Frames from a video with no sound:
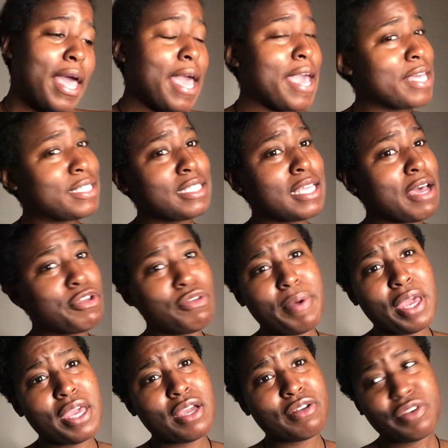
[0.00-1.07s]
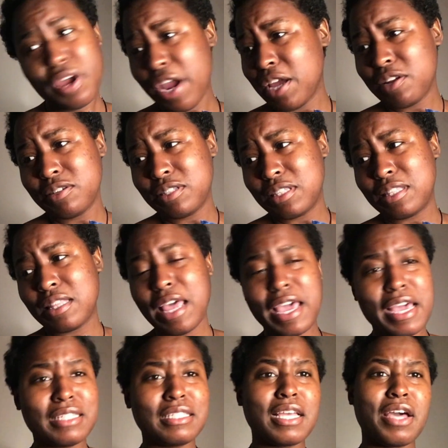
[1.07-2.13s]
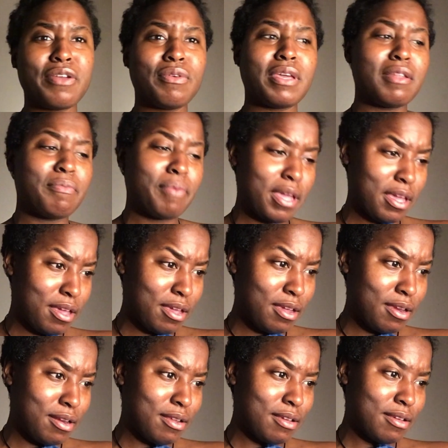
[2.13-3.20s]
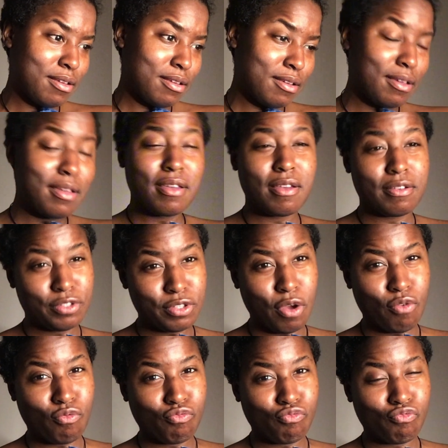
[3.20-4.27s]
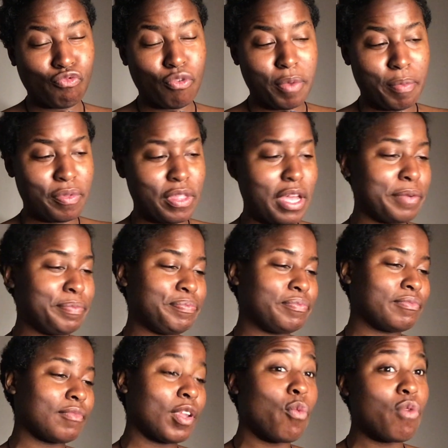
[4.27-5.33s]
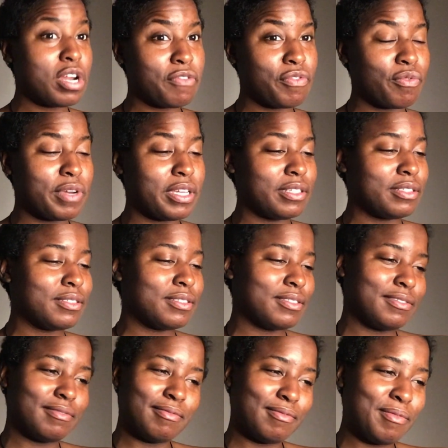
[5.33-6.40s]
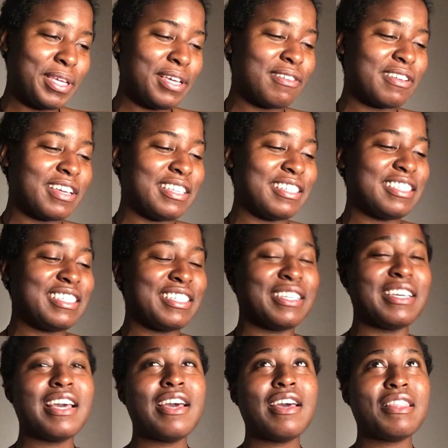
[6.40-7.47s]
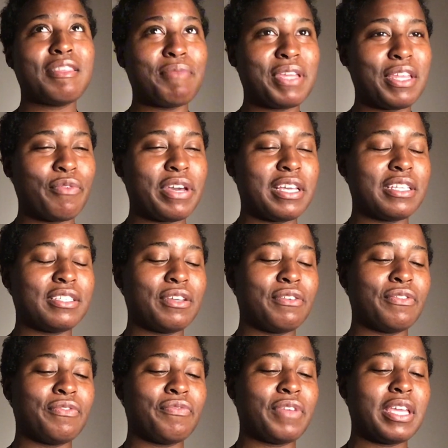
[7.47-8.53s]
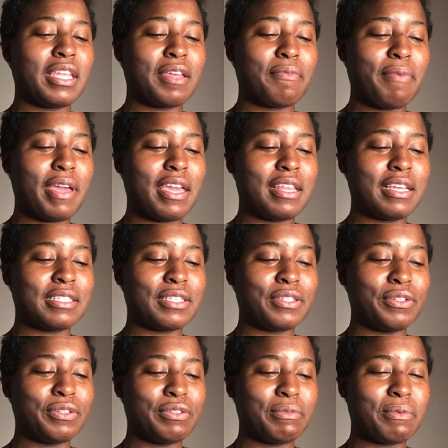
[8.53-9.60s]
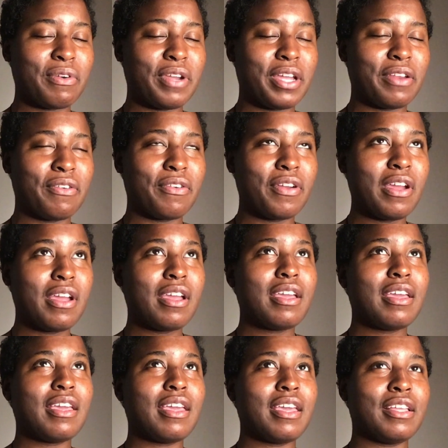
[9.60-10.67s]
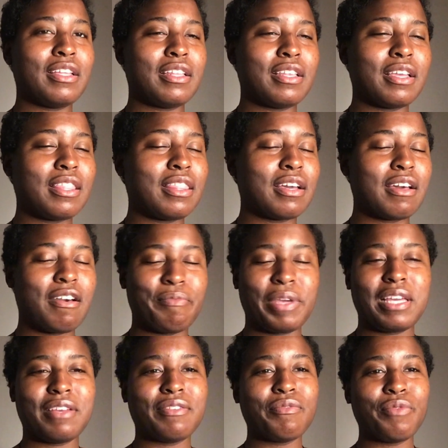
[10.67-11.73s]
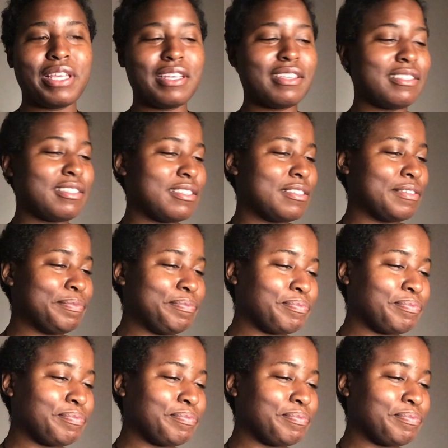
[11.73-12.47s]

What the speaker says: ads is how you pay creators and the ads is how you get paid. So remember that. One of the ways. We'll get into the many ways of getting paid as a YouTube creator in the coming weeks.